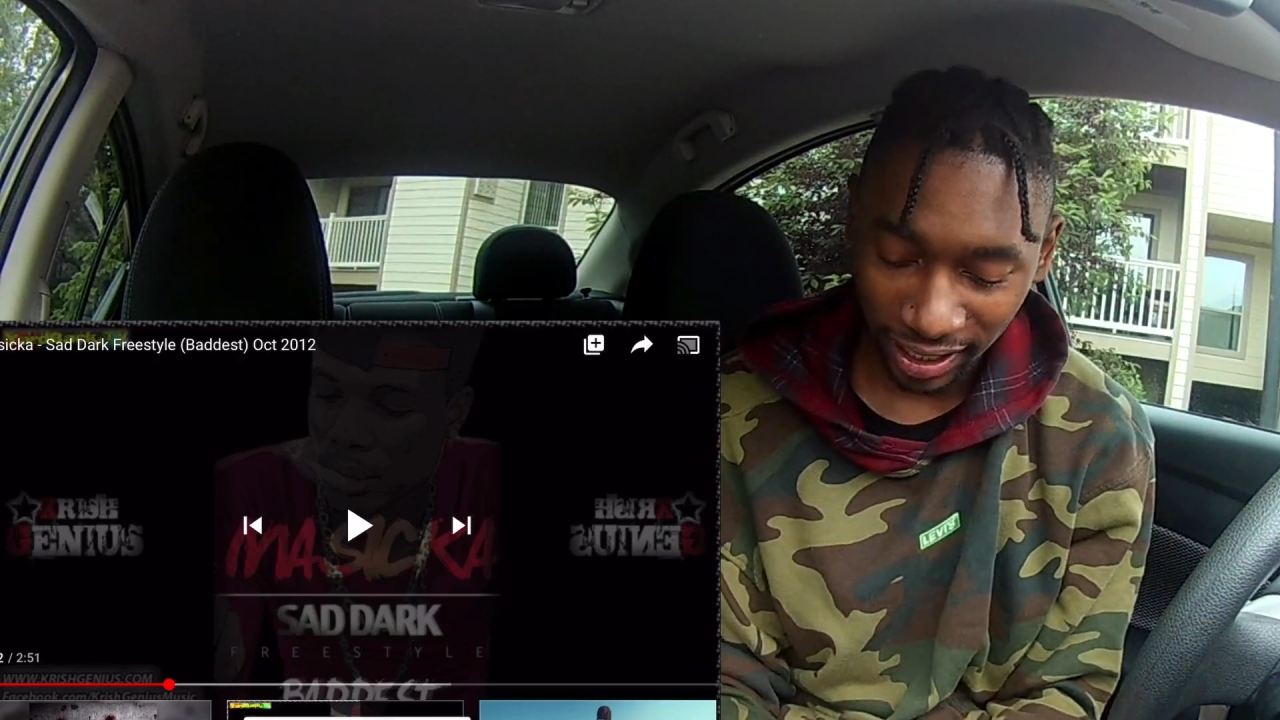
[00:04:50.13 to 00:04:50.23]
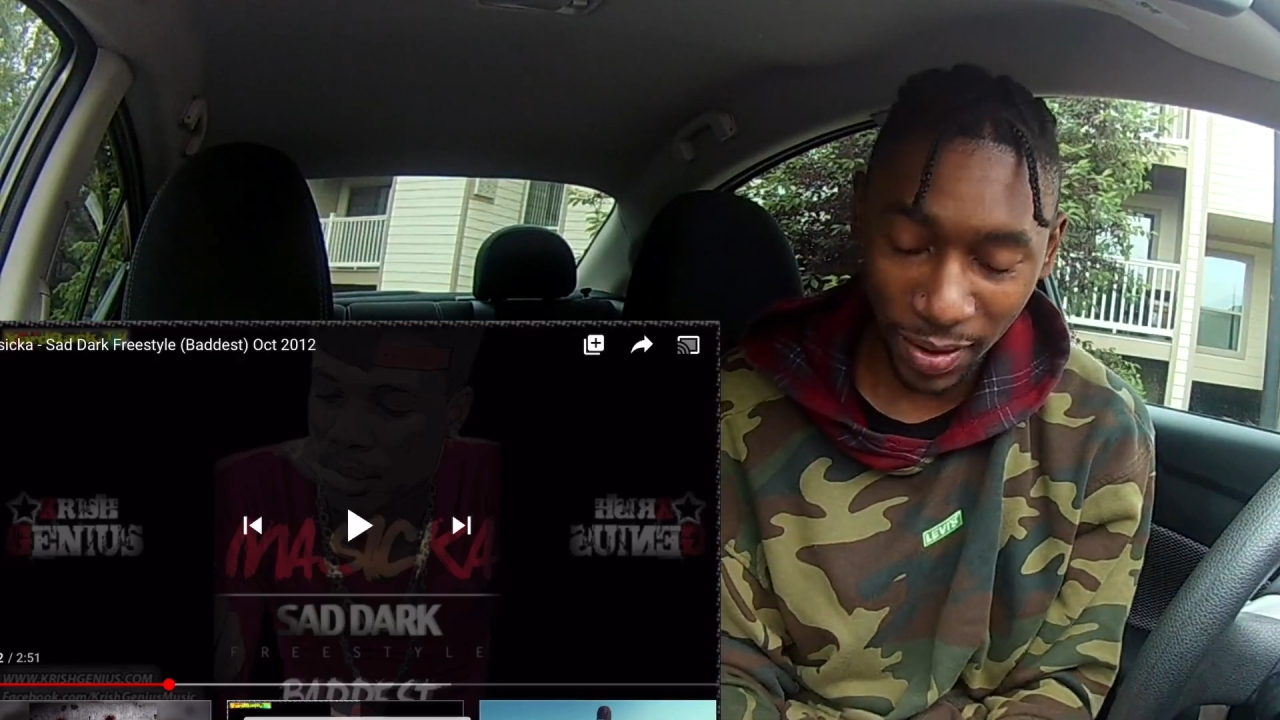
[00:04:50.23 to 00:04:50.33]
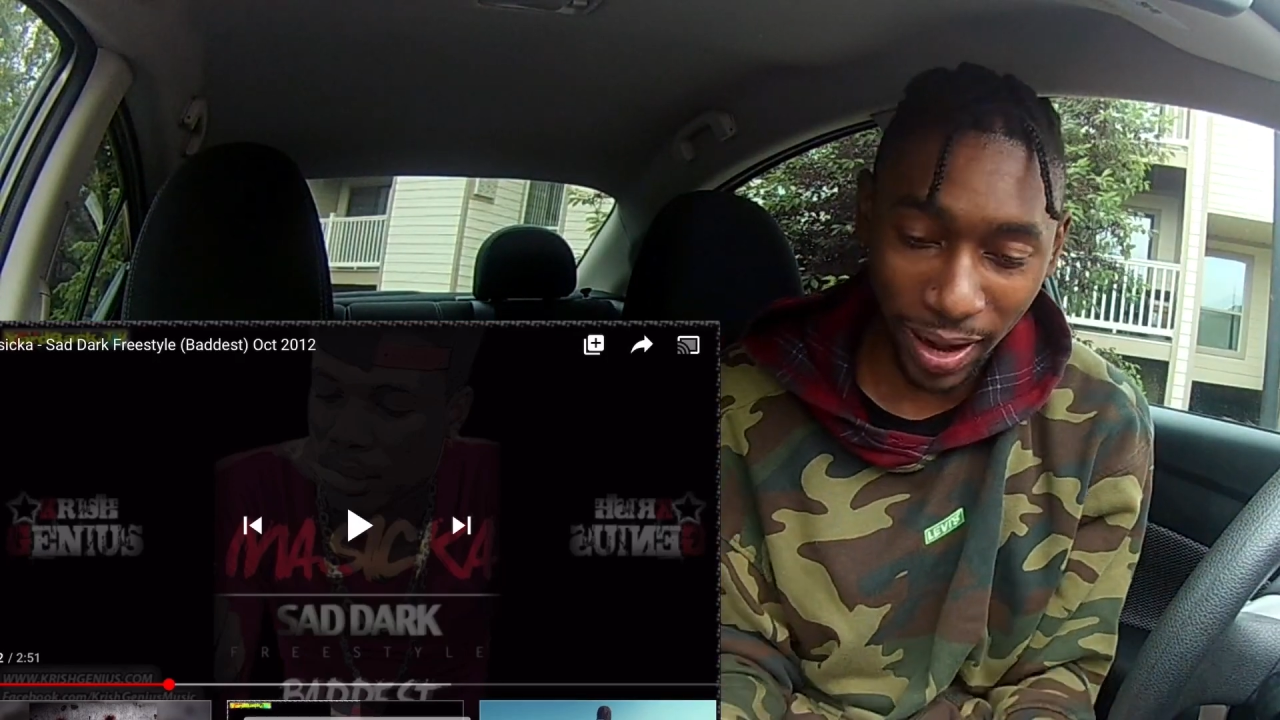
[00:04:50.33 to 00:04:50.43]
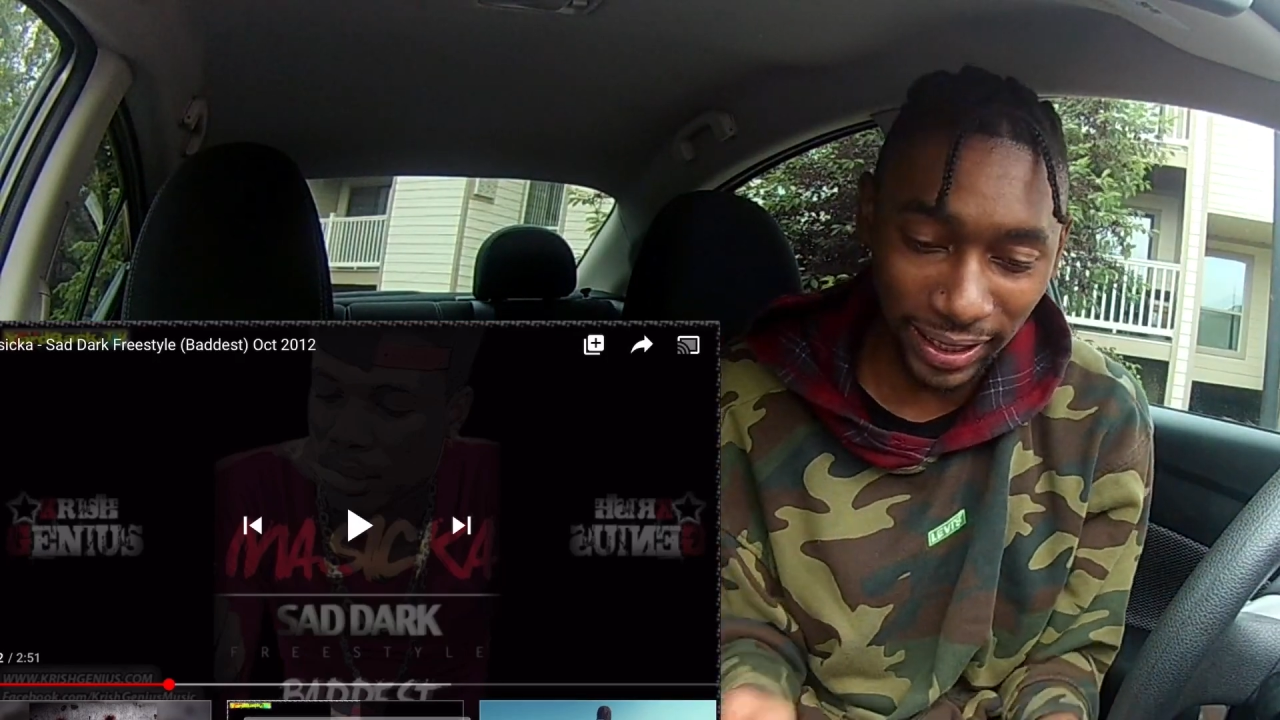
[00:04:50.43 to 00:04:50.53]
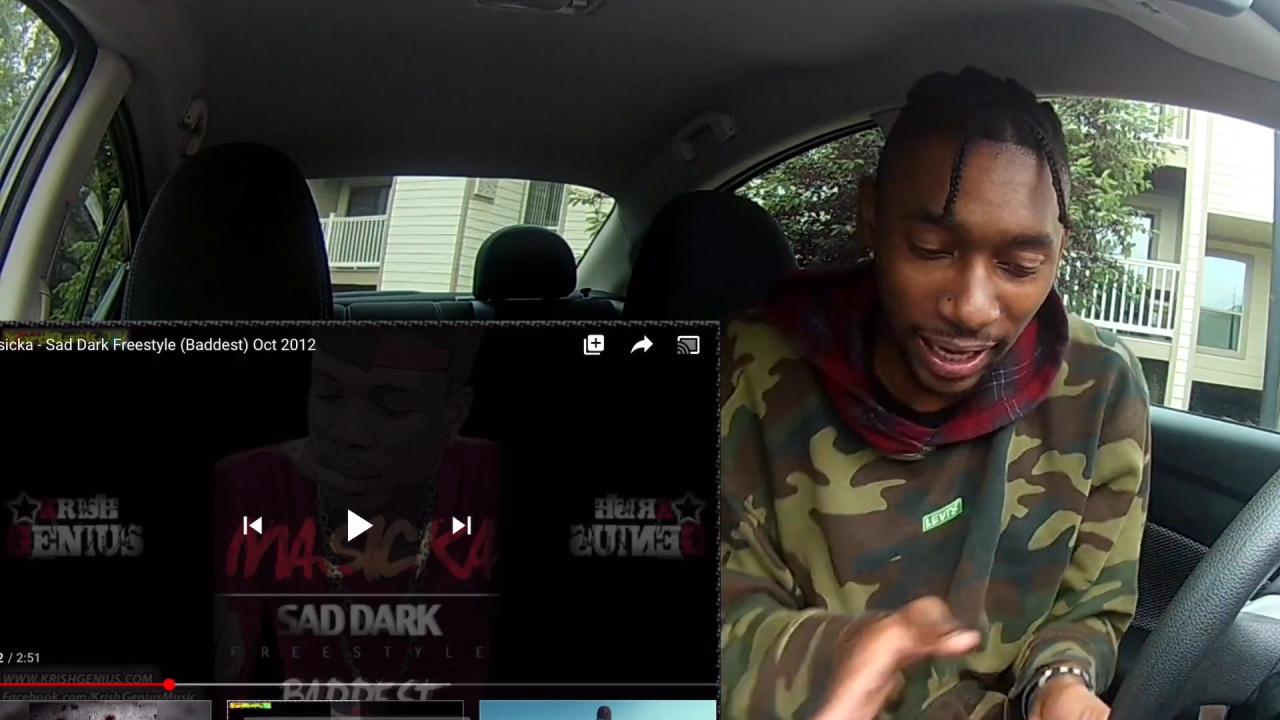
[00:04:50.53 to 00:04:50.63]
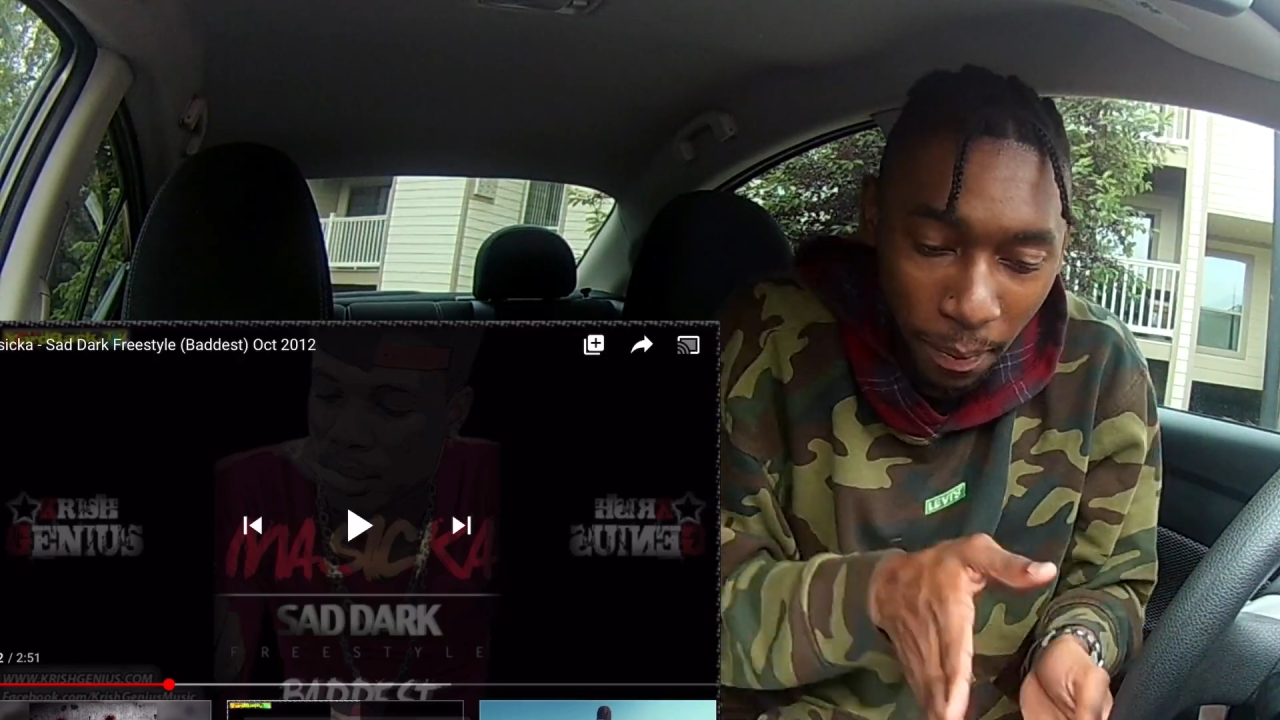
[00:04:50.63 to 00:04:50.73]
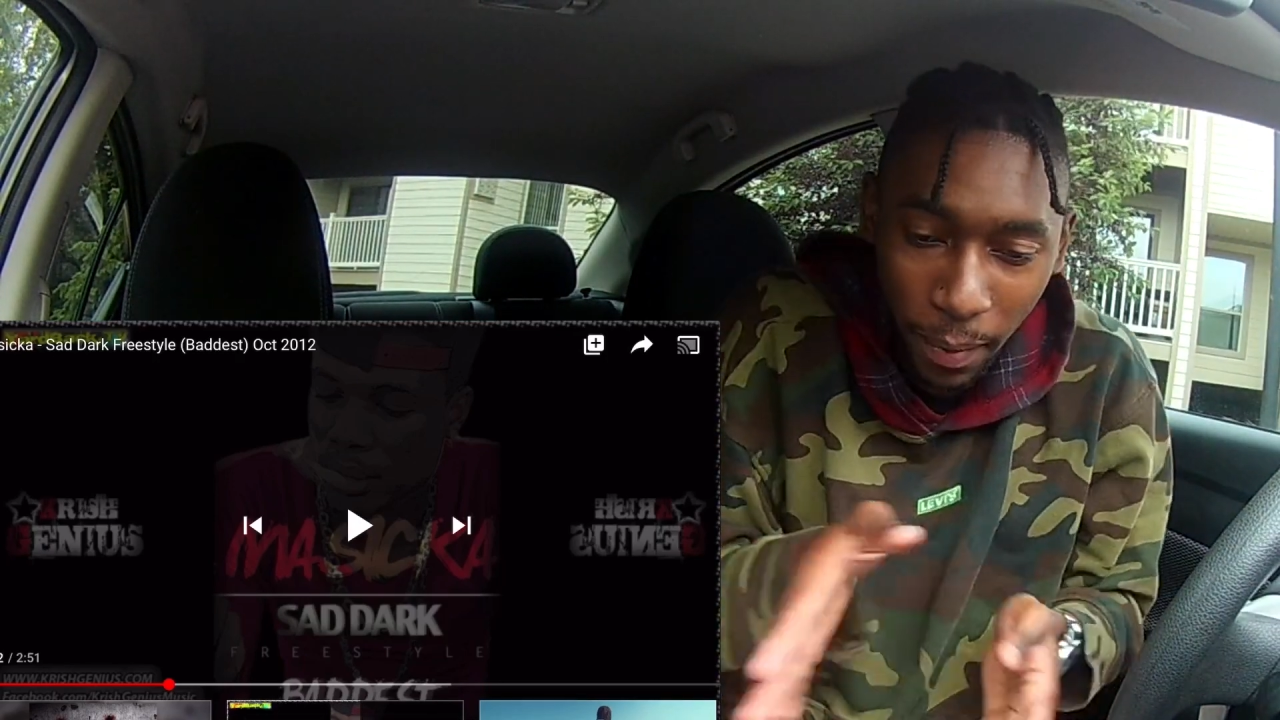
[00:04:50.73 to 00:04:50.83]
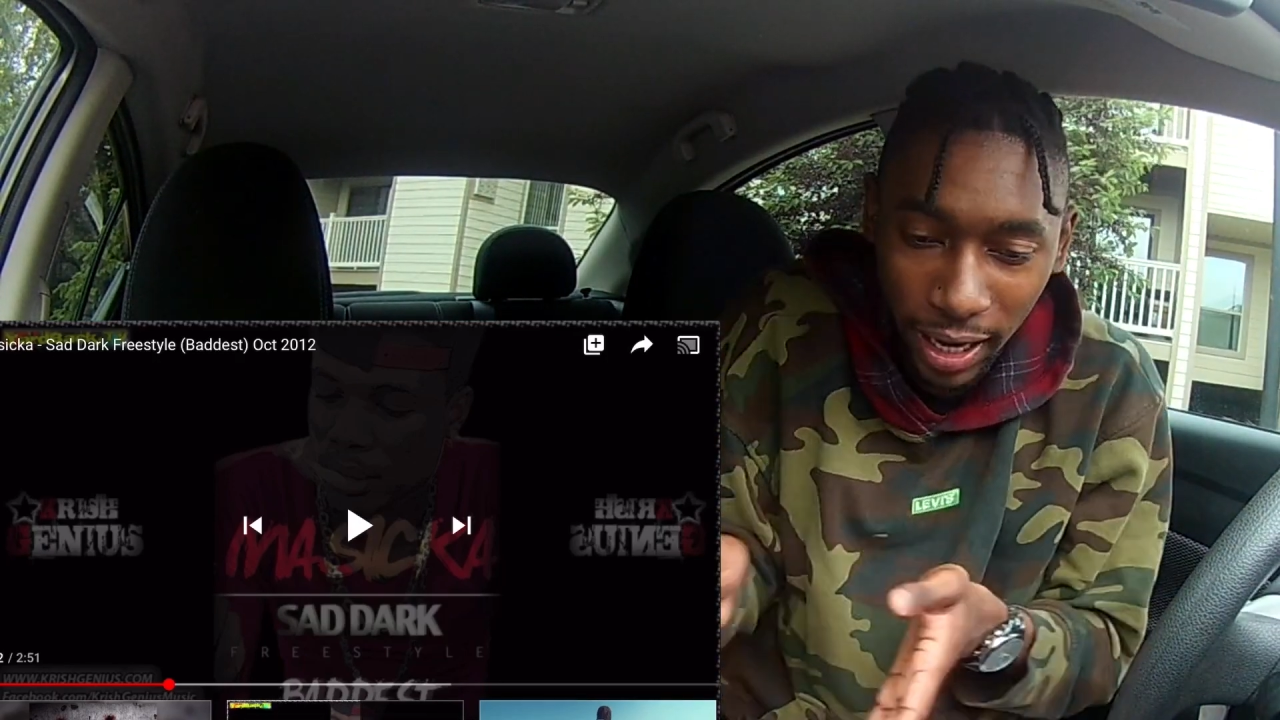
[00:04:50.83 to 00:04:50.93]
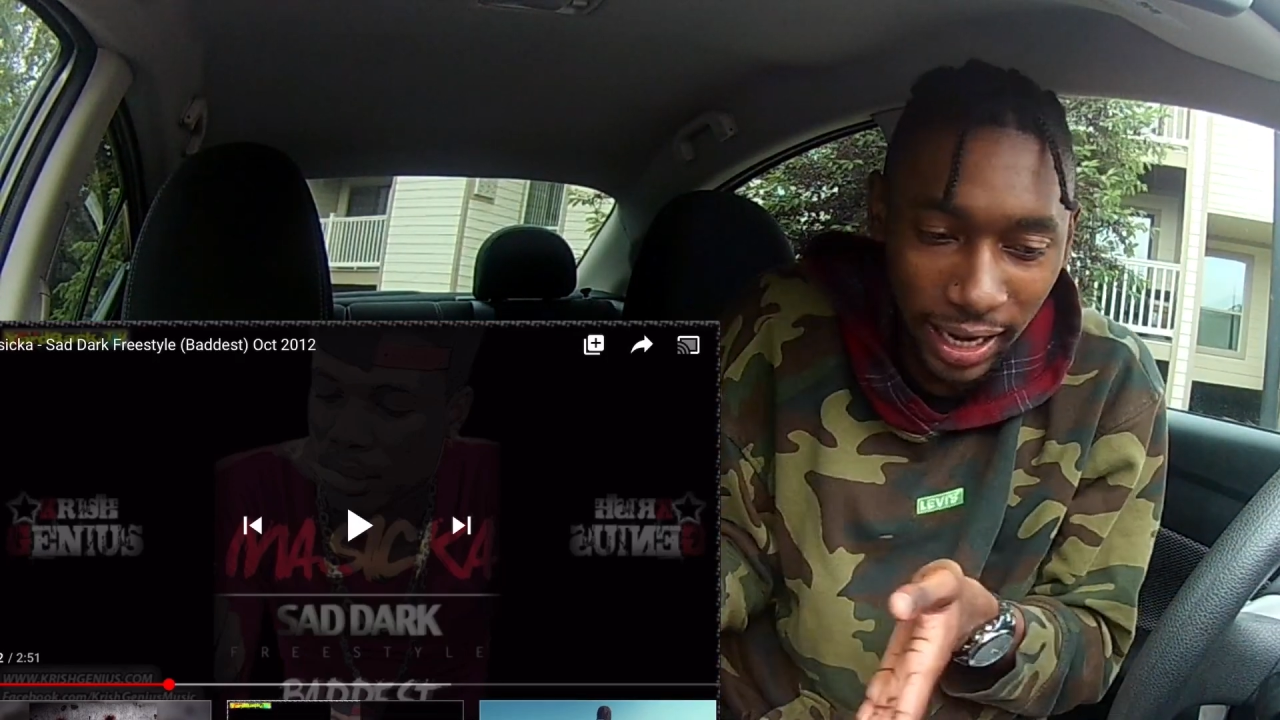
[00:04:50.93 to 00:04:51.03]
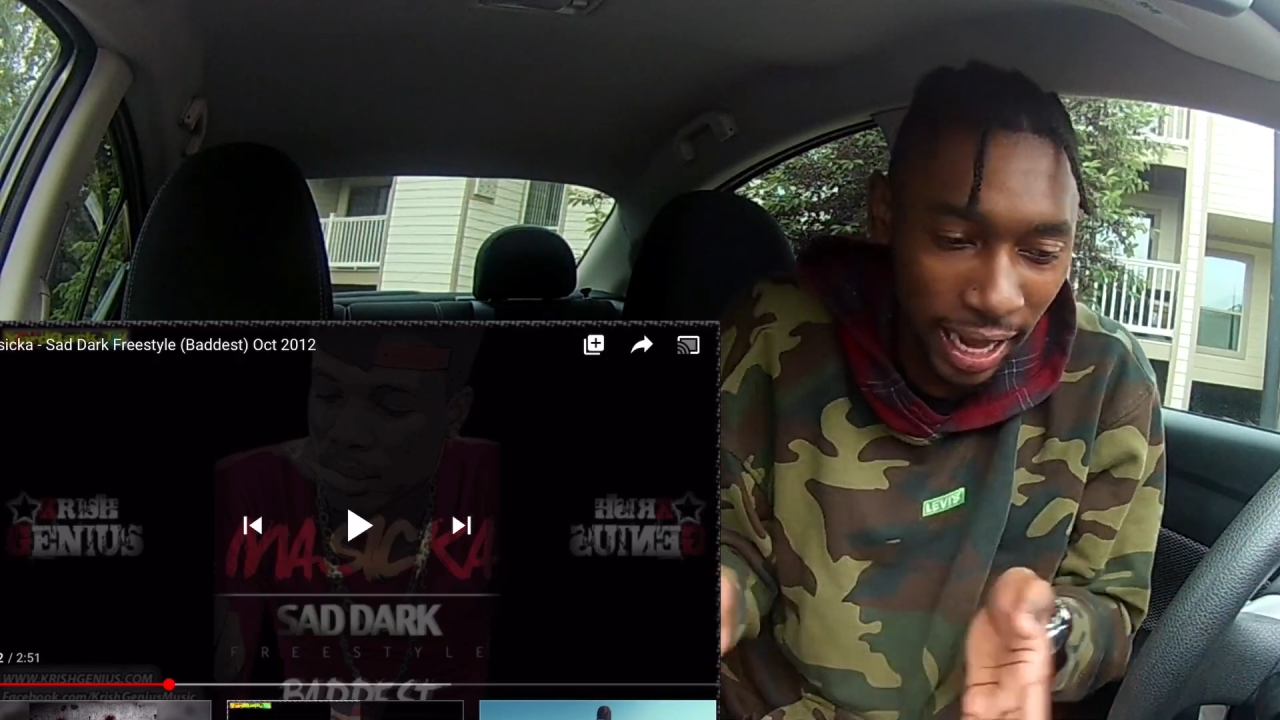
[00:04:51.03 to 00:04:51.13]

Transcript: The man say bad